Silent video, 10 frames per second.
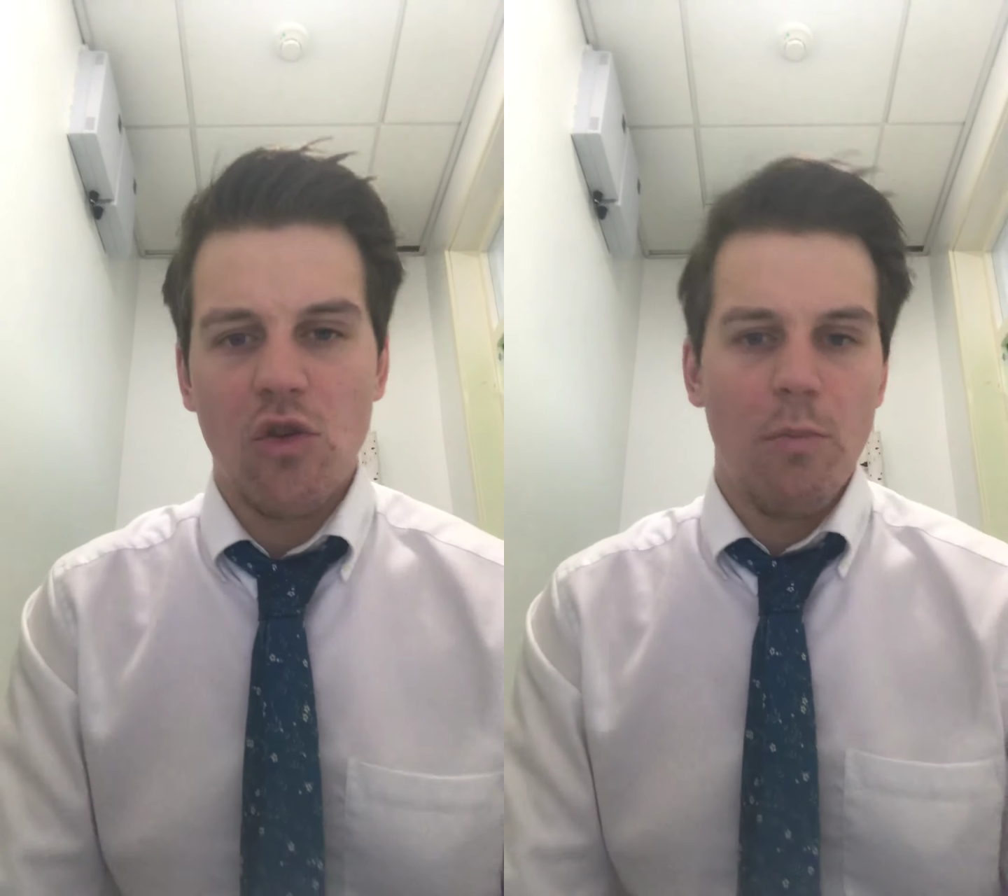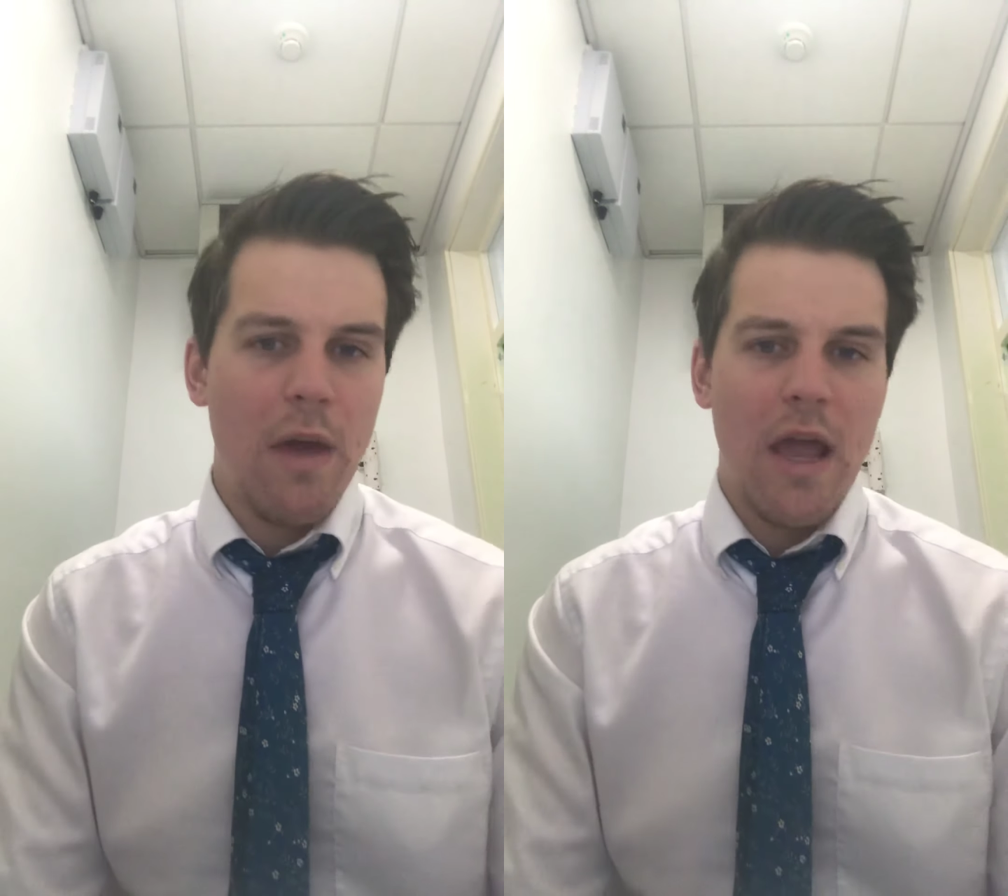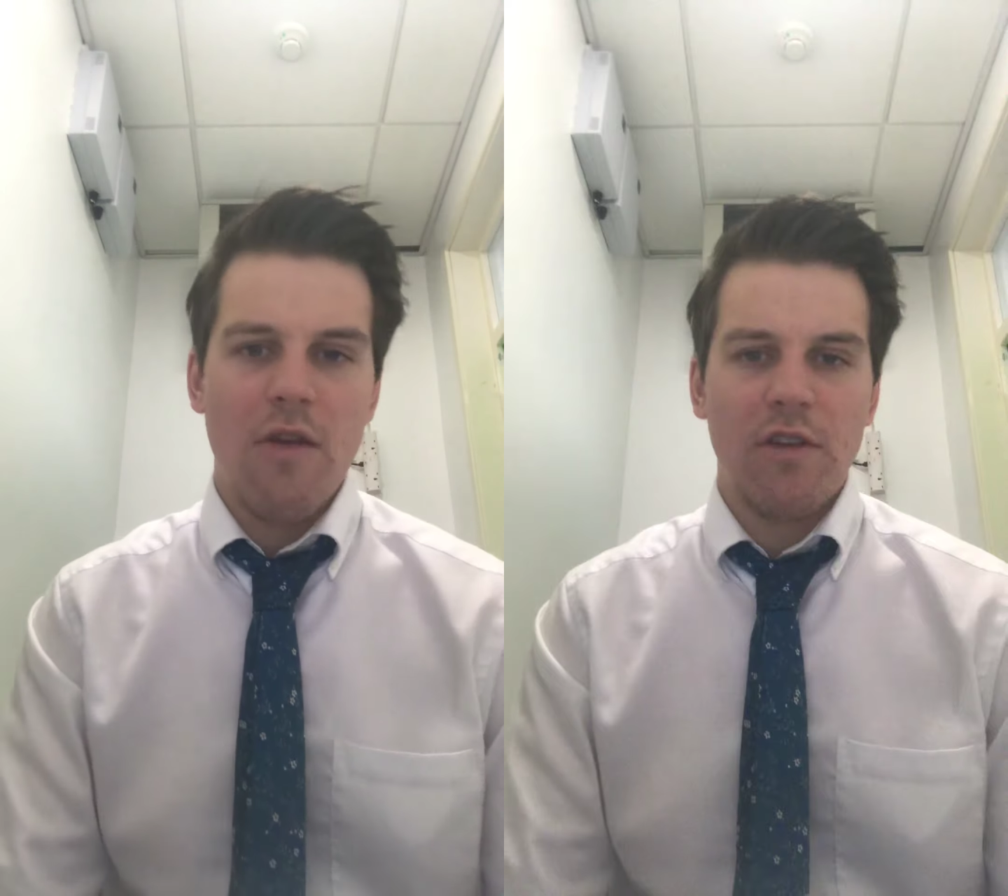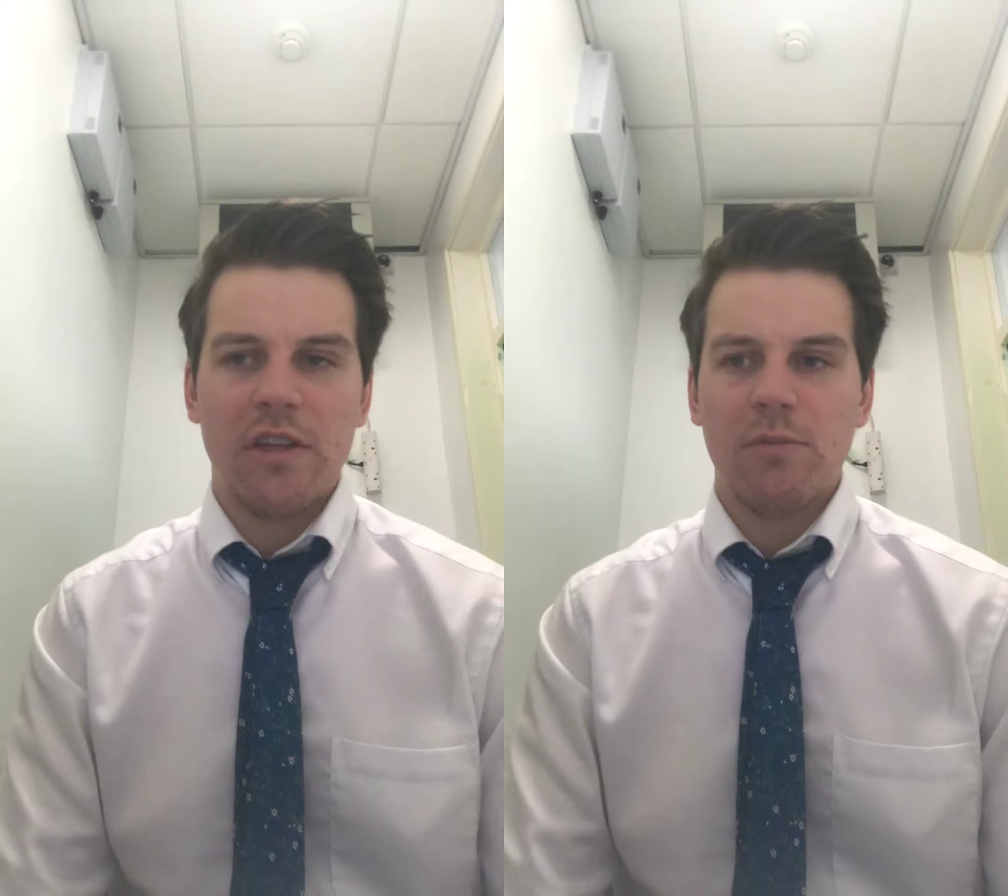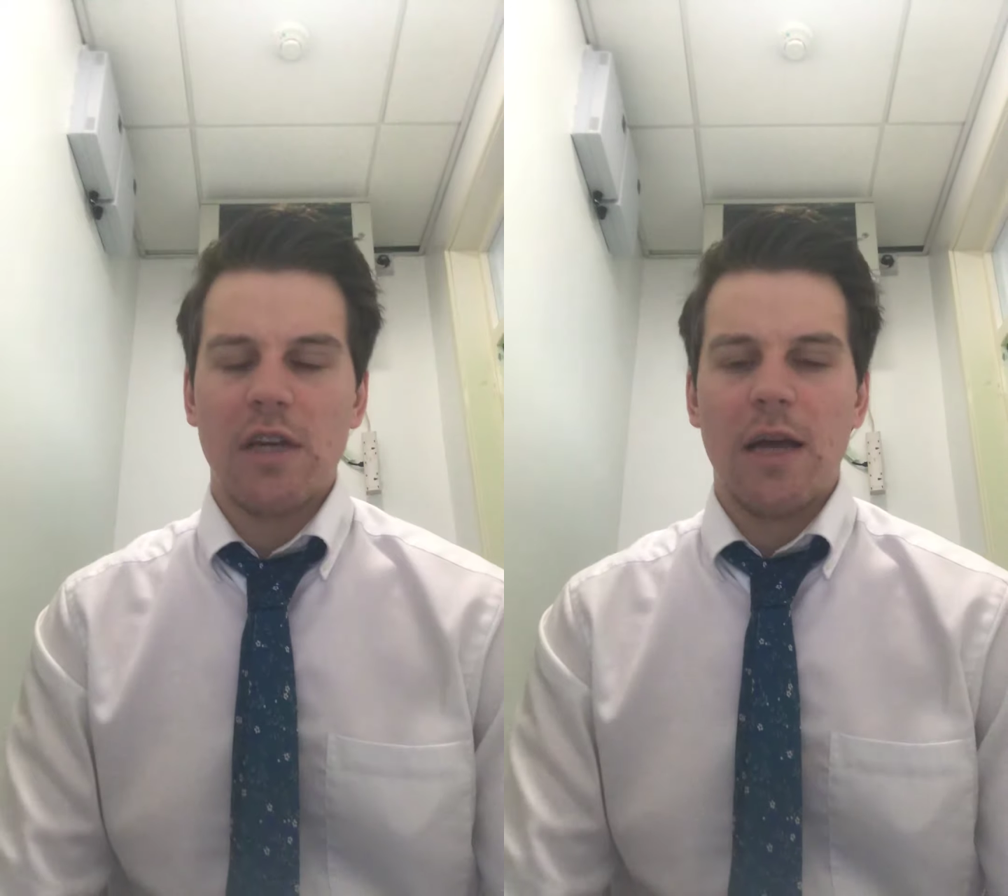or Mary
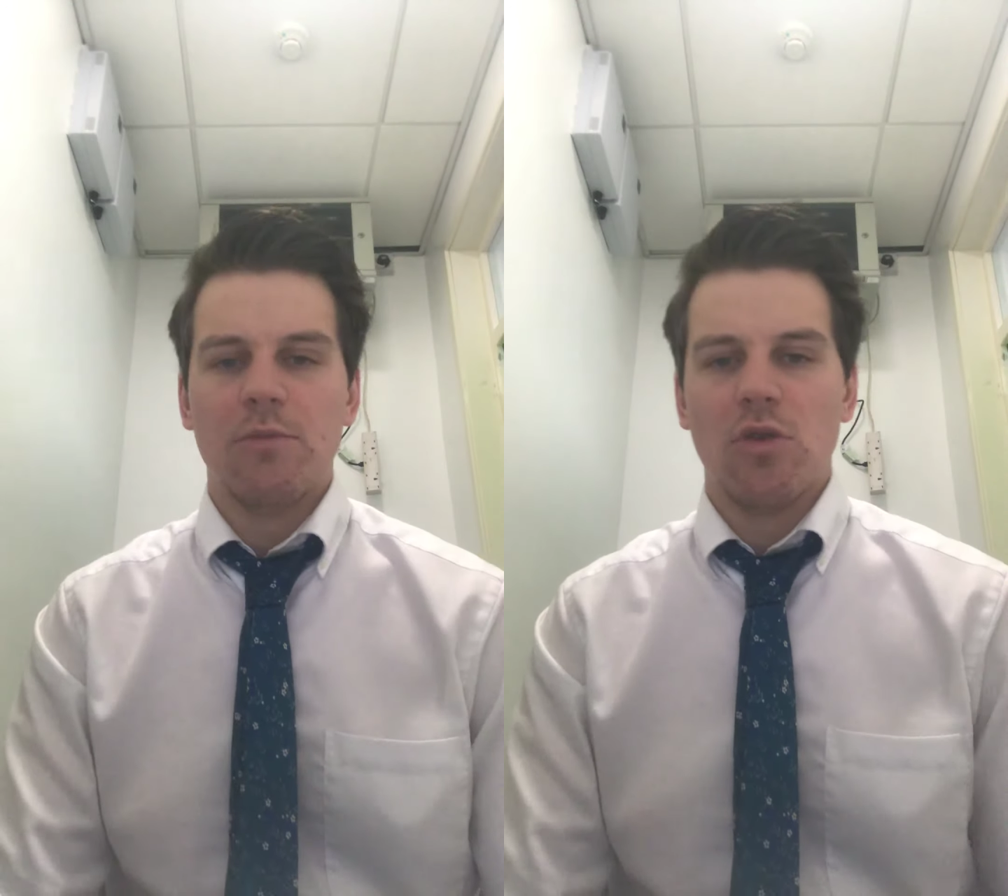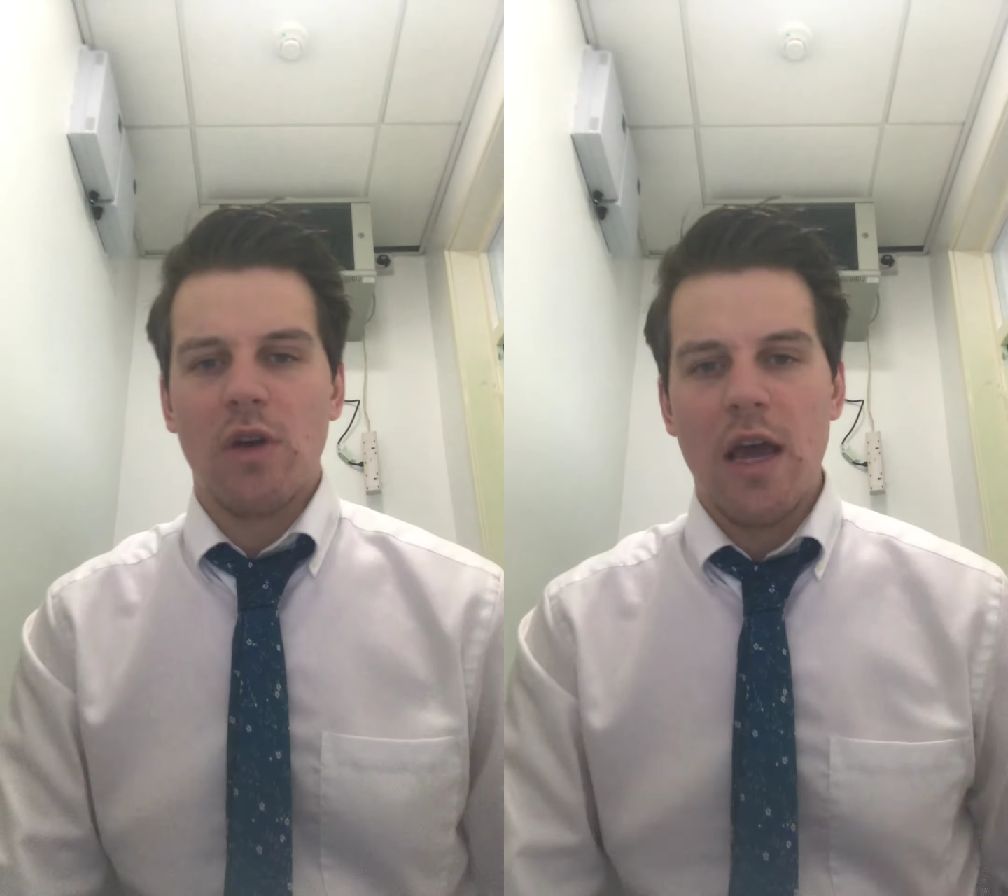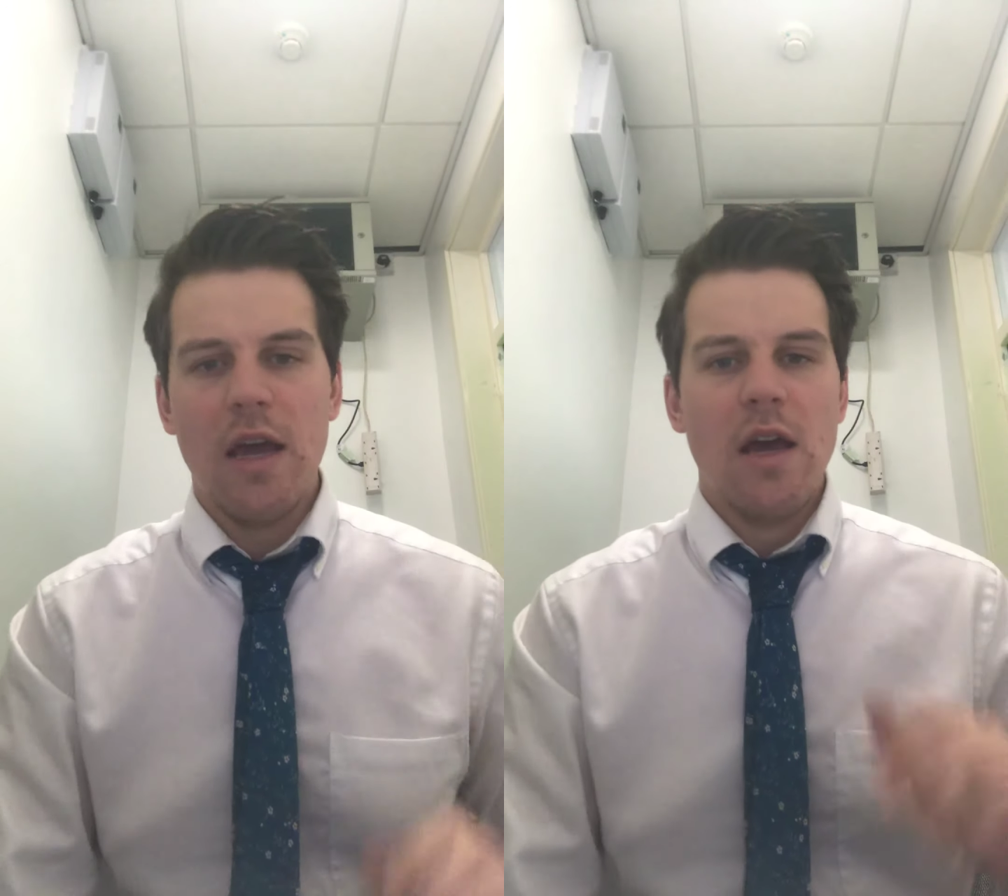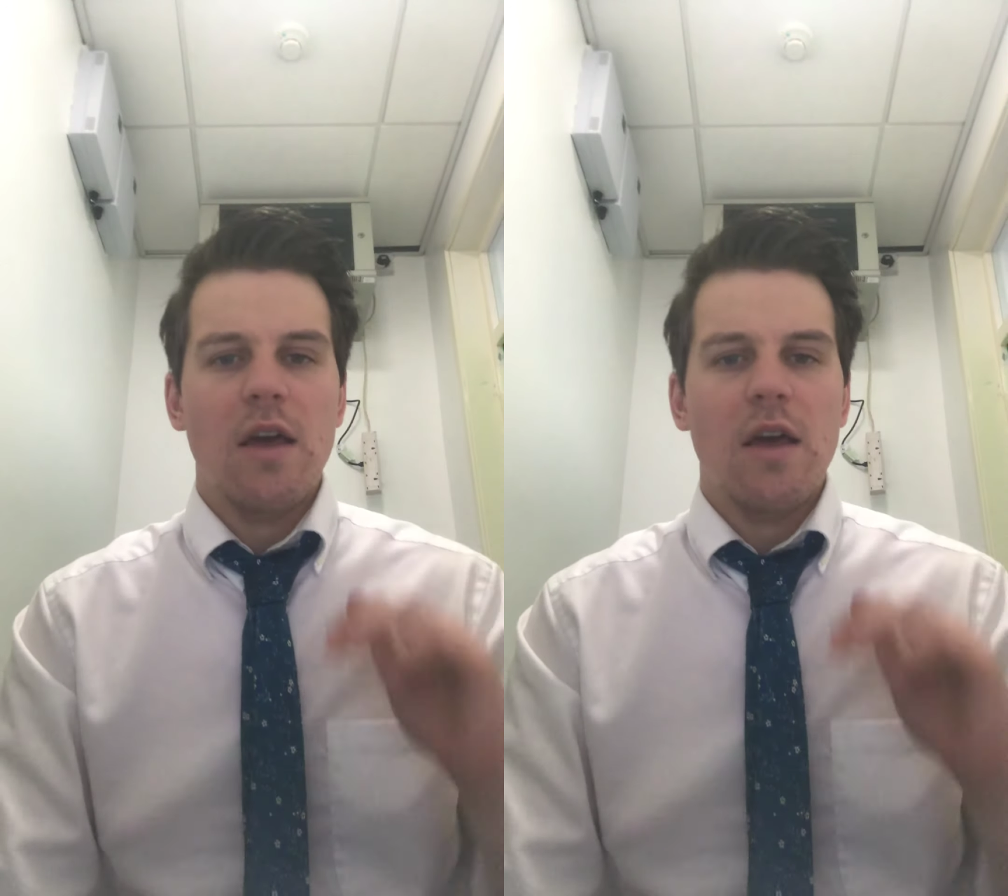sometimes, okay,